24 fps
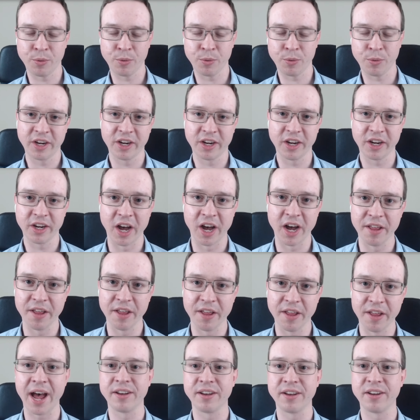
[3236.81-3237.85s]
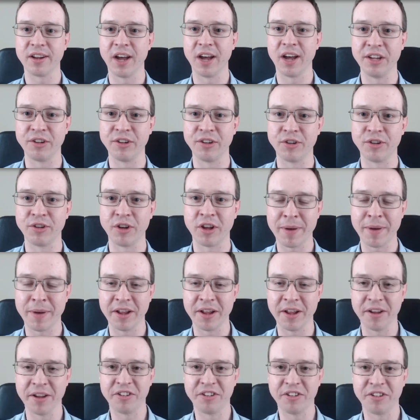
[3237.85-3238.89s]
processing and
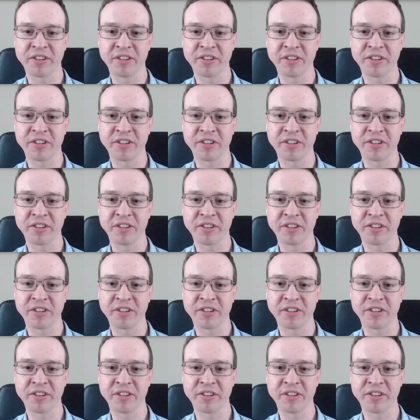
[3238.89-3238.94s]
telecommunications.